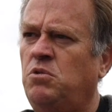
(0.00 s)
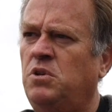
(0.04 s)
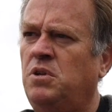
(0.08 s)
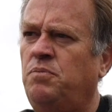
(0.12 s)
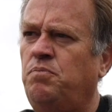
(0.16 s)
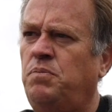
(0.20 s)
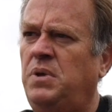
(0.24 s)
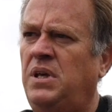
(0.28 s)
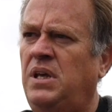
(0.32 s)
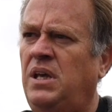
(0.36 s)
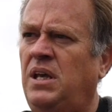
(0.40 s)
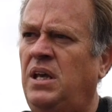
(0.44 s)

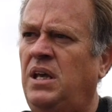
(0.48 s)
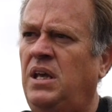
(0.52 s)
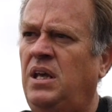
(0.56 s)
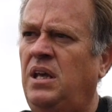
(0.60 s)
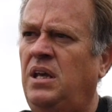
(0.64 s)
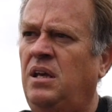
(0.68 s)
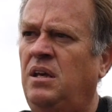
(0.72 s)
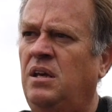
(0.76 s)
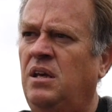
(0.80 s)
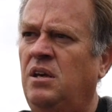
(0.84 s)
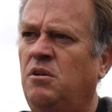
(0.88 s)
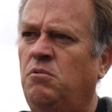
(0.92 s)

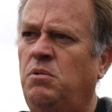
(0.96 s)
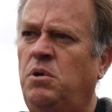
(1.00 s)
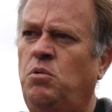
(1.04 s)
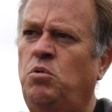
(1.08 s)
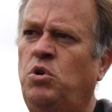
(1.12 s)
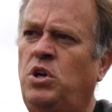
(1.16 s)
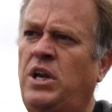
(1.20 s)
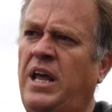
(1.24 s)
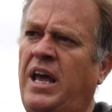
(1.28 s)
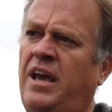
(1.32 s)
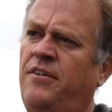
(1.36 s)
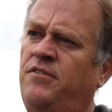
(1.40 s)

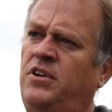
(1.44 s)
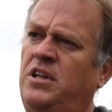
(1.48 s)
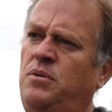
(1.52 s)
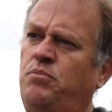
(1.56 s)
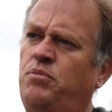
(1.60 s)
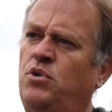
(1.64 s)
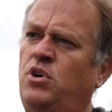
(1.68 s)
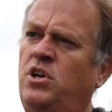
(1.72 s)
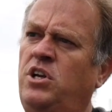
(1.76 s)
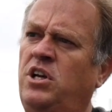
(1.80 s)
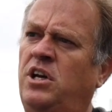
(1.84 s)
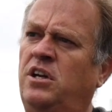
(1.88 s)
wouldn't have
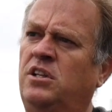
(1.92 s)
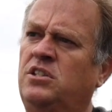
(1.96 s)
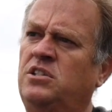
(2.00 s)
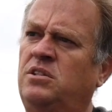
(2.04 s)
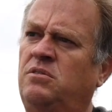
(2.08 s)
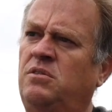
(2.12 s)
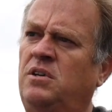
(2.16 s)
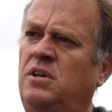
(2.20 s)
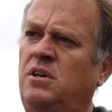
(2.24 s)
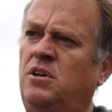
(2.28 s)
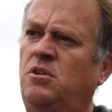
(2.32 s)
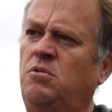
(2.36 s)
any
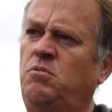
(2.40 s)
product.